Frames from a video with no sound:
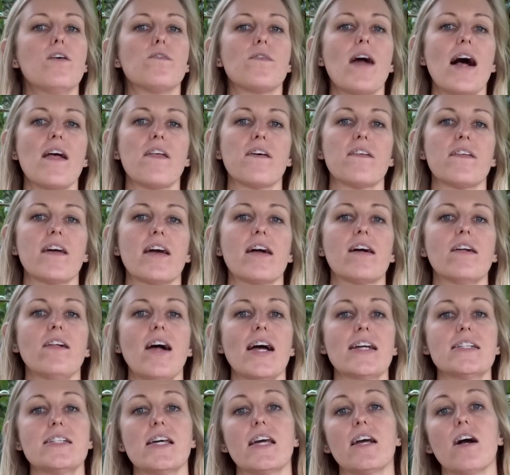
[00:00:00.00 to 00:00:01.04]
rather than
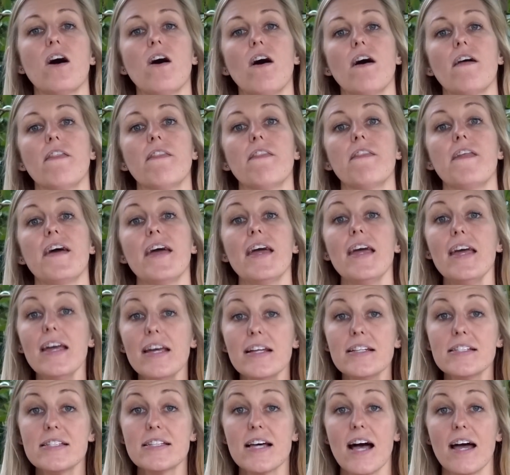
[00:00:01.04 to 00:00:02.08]
collecting on the
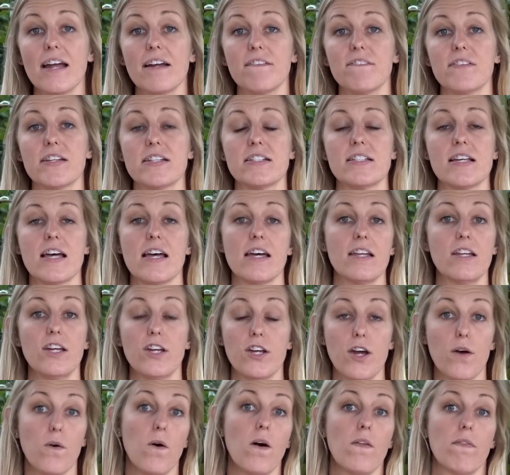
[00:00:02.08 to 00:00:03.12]
inside of the tent,
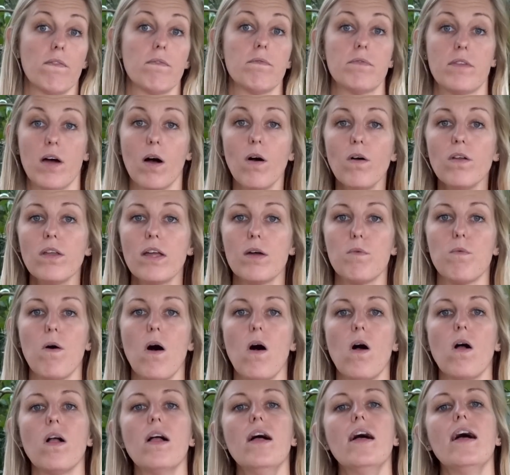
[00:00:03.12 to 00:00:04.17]
you know, on the only
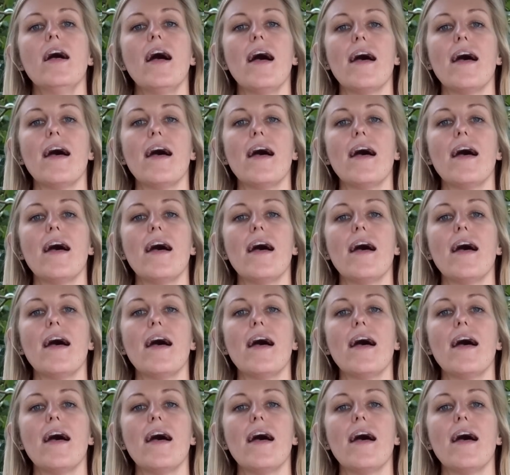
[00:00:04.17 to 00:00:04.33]
wall,